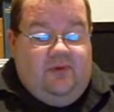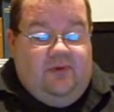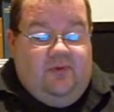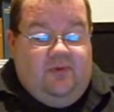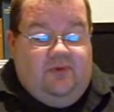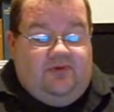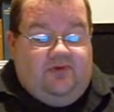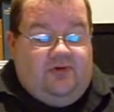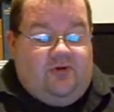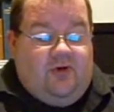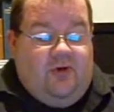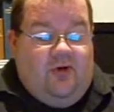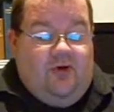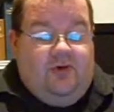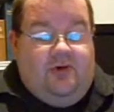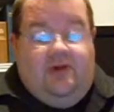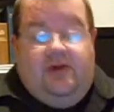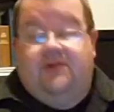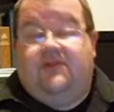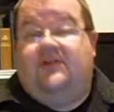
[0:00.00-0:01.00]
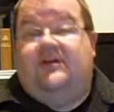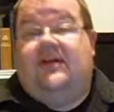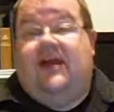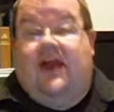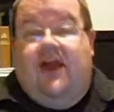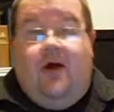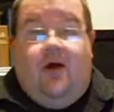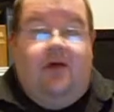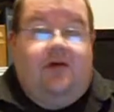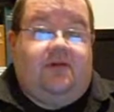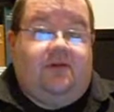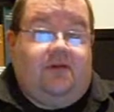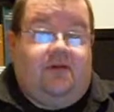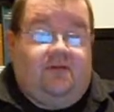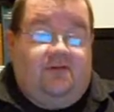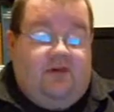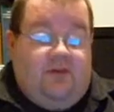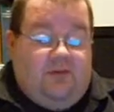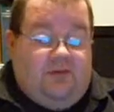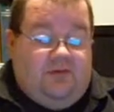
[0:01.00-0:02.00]
which occurred is inherent in the
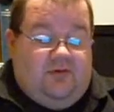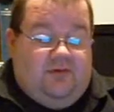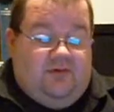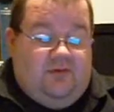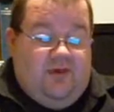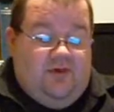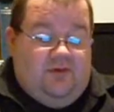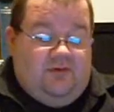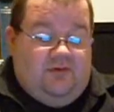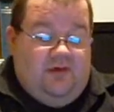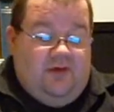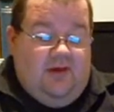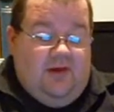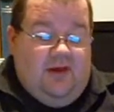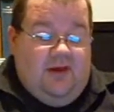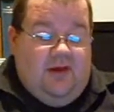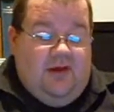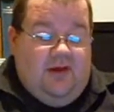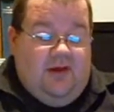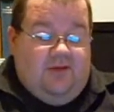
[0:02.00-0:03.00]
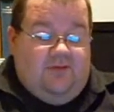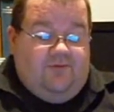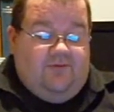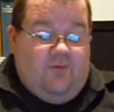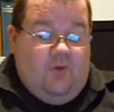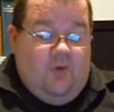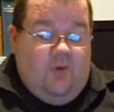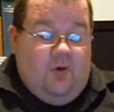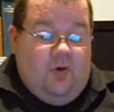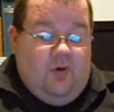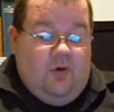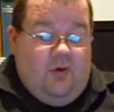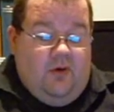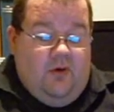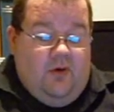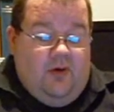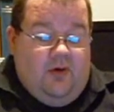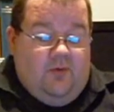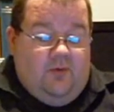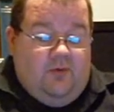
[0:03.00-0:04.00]
separate offense. And 4.
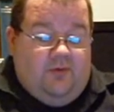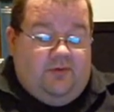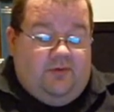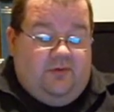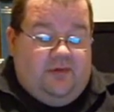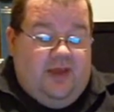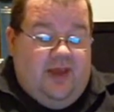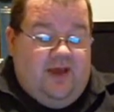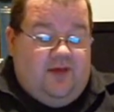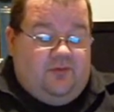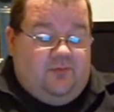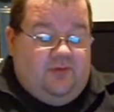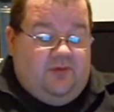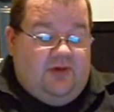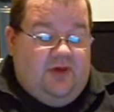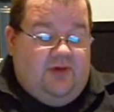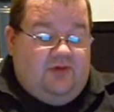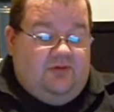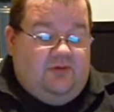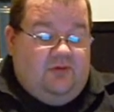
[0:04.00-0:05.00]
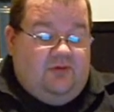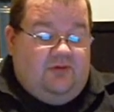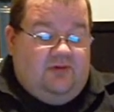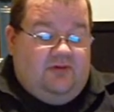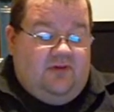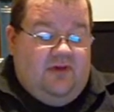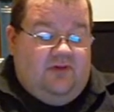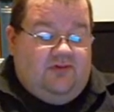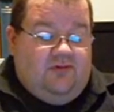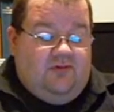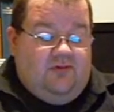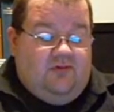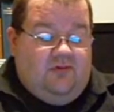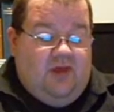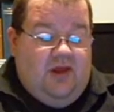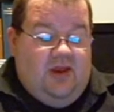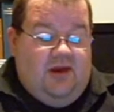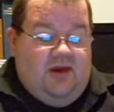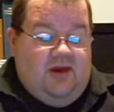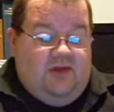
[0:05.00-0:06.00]
Whether the asportation or detention
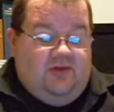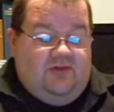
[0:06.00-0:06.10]
created a